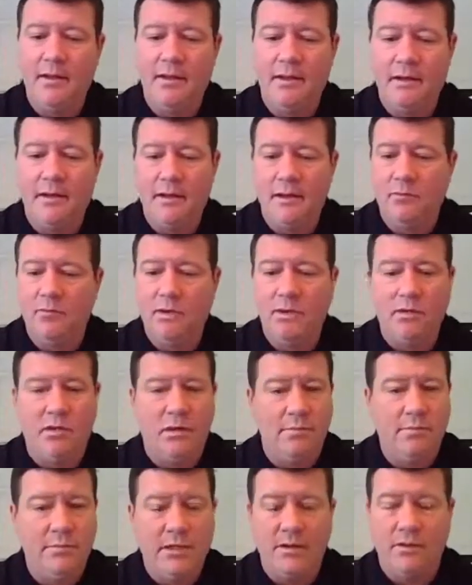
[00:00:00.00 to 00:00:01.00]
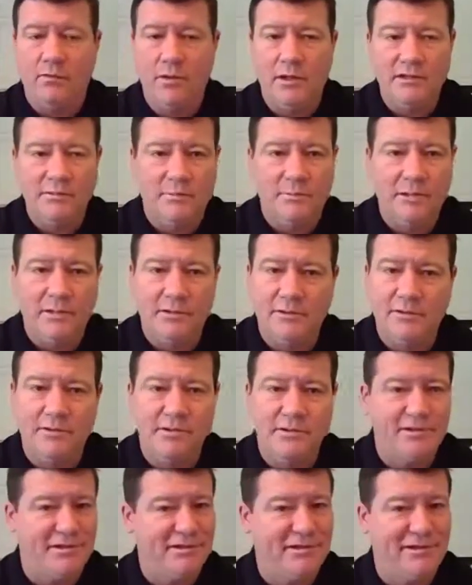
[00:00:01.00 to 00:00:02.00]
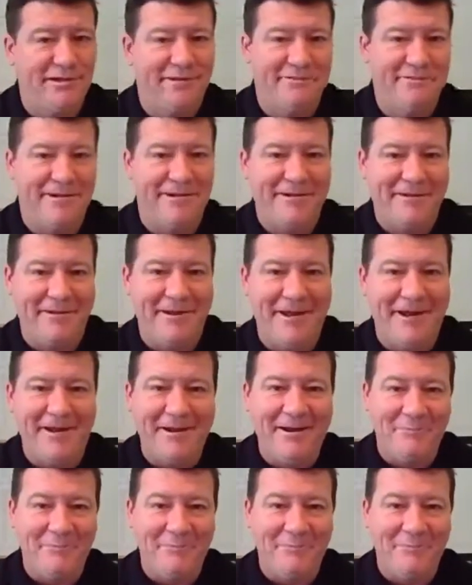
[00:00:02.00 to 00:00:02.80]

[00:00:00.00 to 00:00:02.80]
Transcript: And uh, we talk about rust pickers and stuff like that.